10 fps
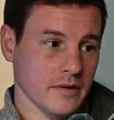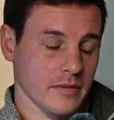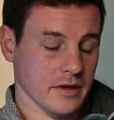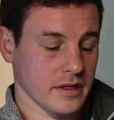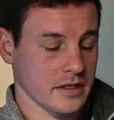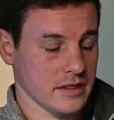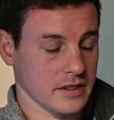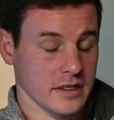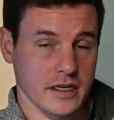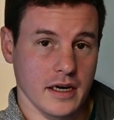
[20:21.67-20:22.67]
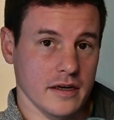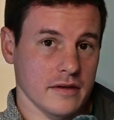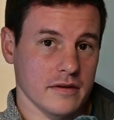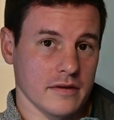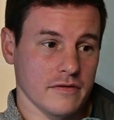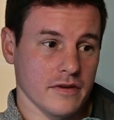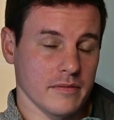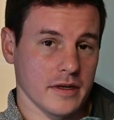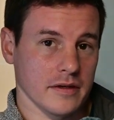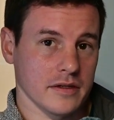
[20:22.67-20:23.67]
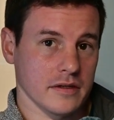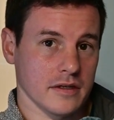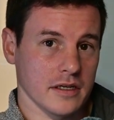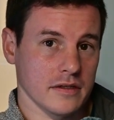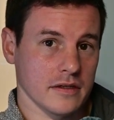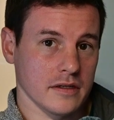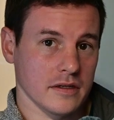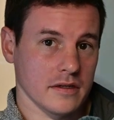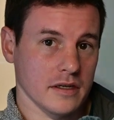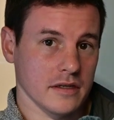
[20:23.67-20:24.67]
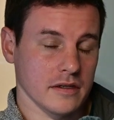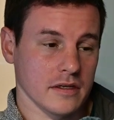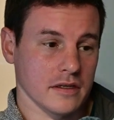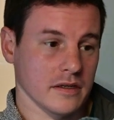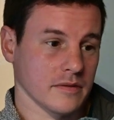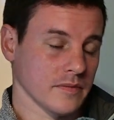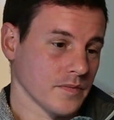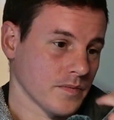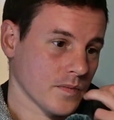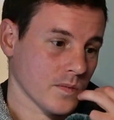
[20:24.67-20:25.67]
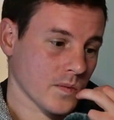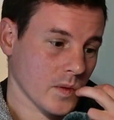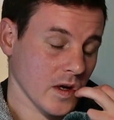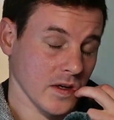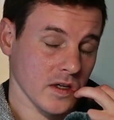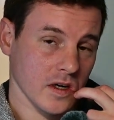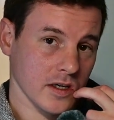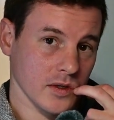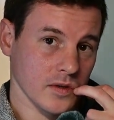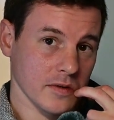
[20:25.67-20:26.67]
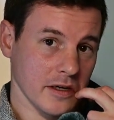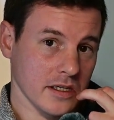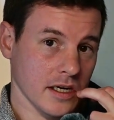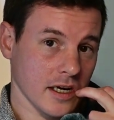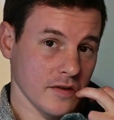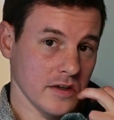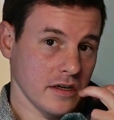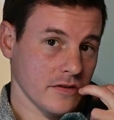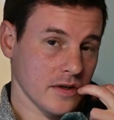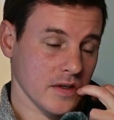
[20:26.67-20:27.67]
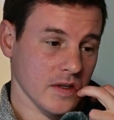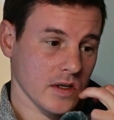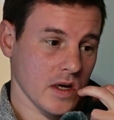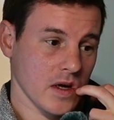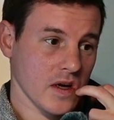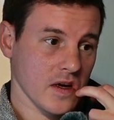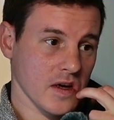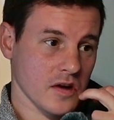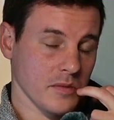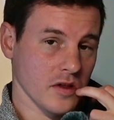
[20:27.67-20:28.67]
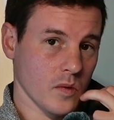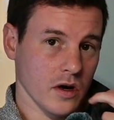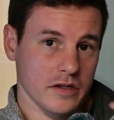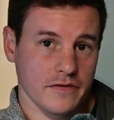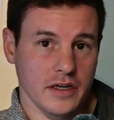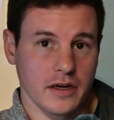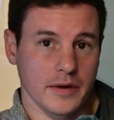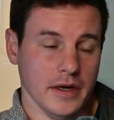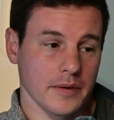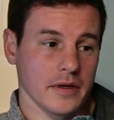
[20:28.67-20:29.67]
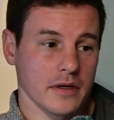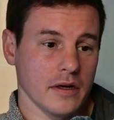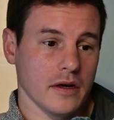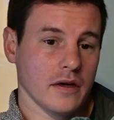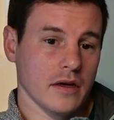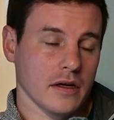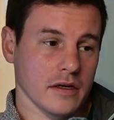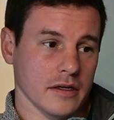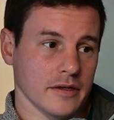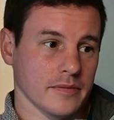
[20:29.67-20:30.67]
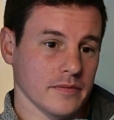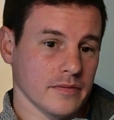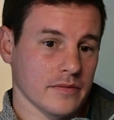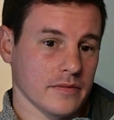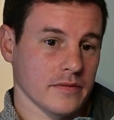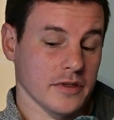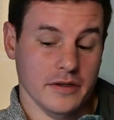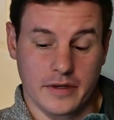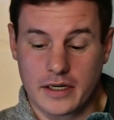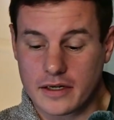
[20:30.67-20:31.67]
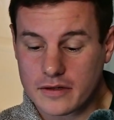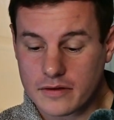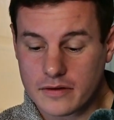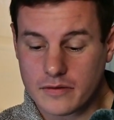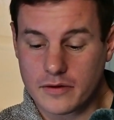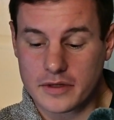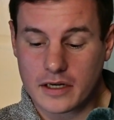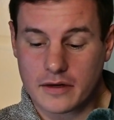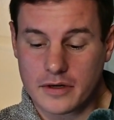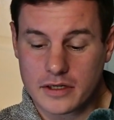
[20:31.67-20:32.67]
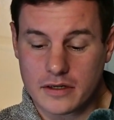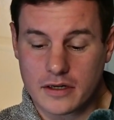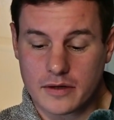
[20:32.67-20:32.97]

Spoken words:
But this is again thumbnails and your titles makes a hell of a difference. It could be the worst video going. So yeah, what was that question?